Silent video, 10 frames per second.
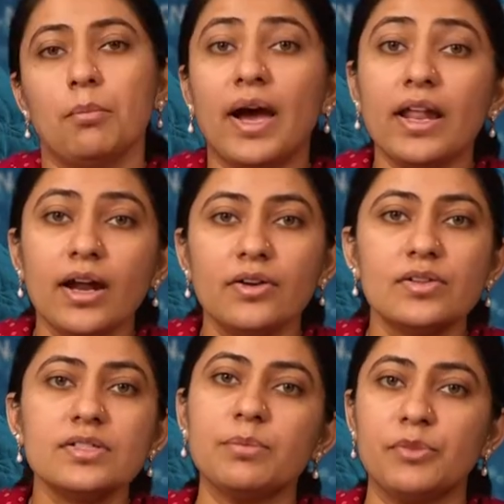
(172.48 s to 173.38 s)

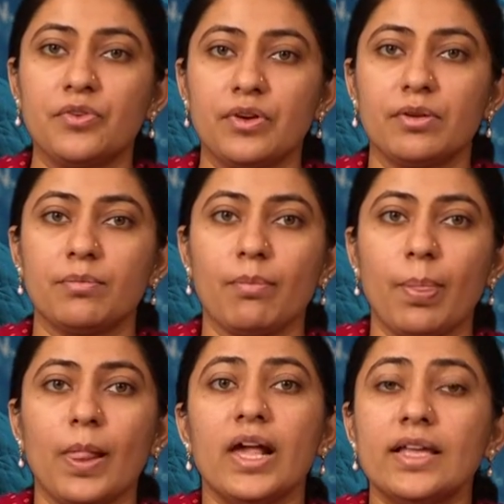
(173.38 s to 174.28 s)
Bilateral symmetry.
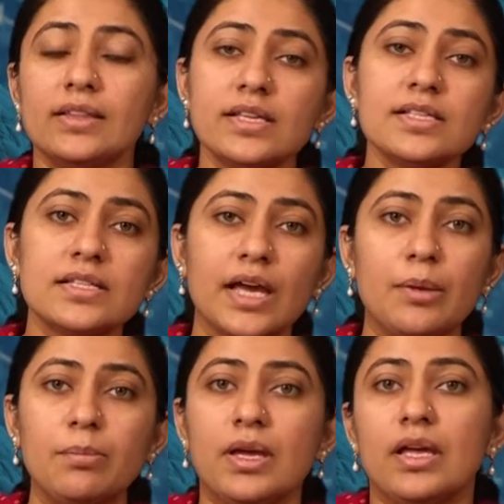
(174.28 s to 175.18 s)
In this
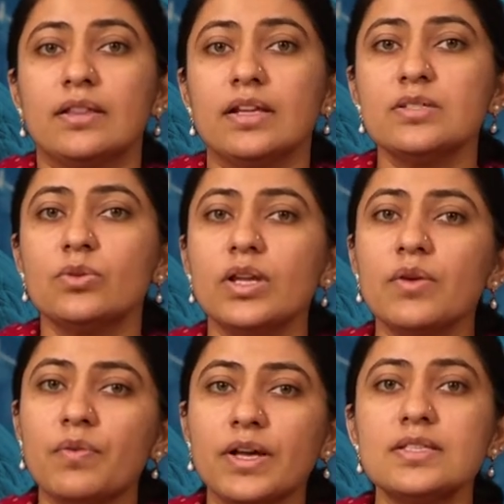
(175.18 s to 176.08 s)
type, there is only
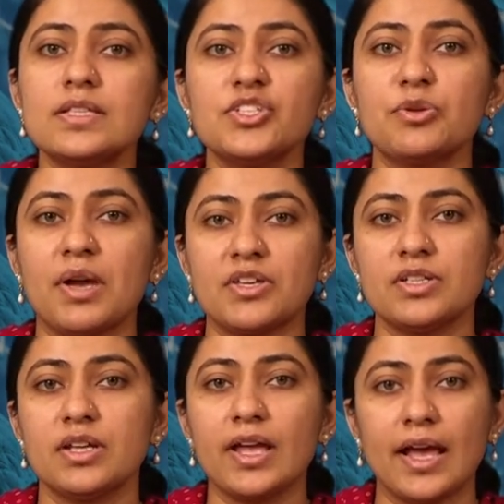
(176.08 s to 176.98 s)
one such
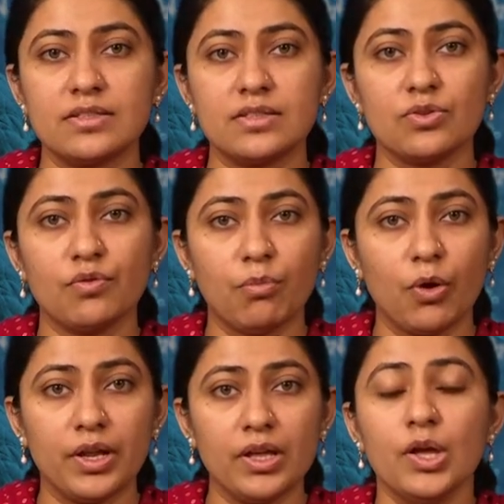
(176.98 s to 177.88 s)
imaginary axis of
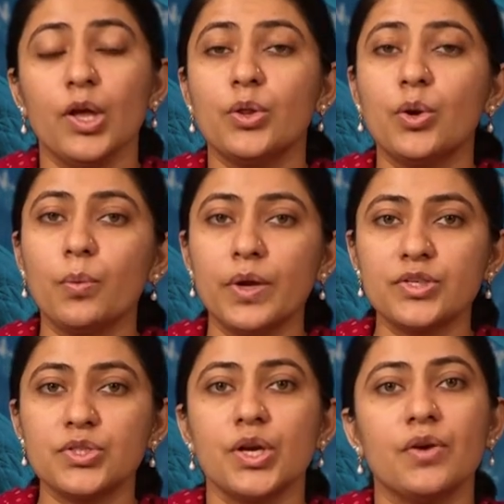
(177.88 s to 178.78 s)
body through
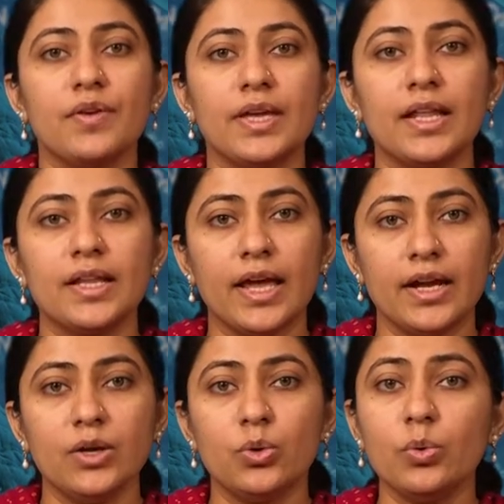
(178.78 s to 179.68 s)
which we can
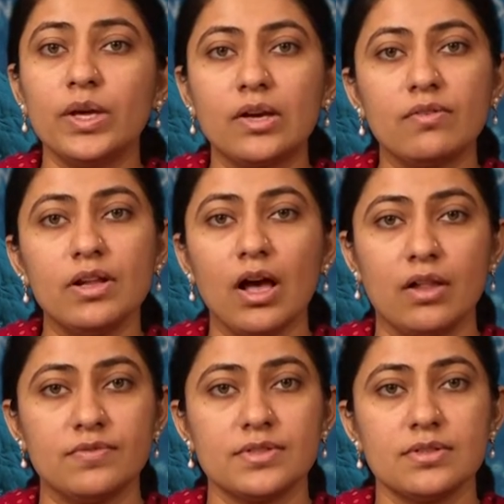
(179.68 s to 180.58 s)
get two equal
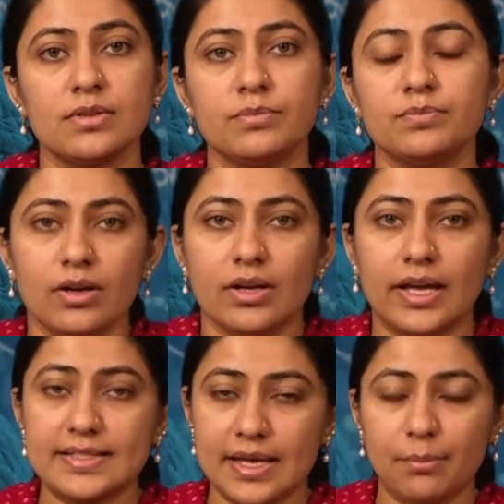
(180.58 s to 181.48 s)
halves.
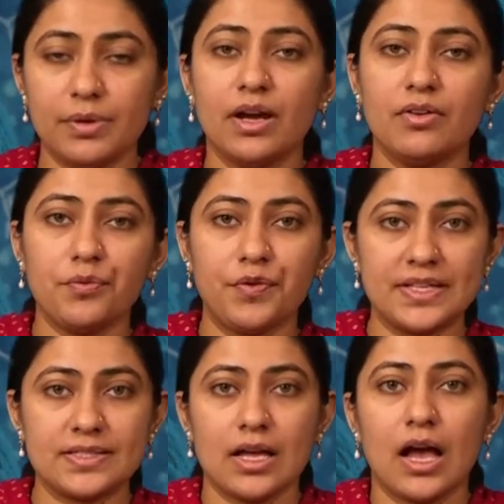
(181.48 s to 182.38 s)
Example, our
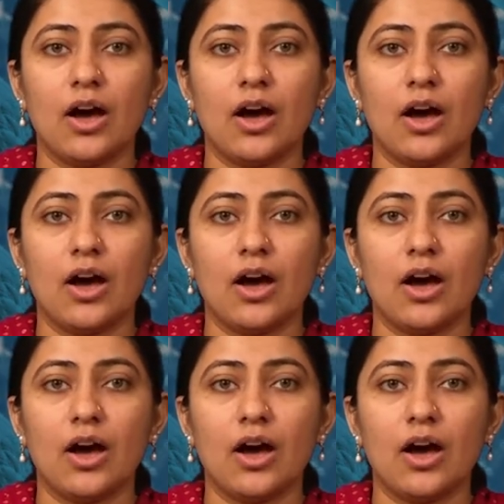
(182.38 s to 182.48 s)
face.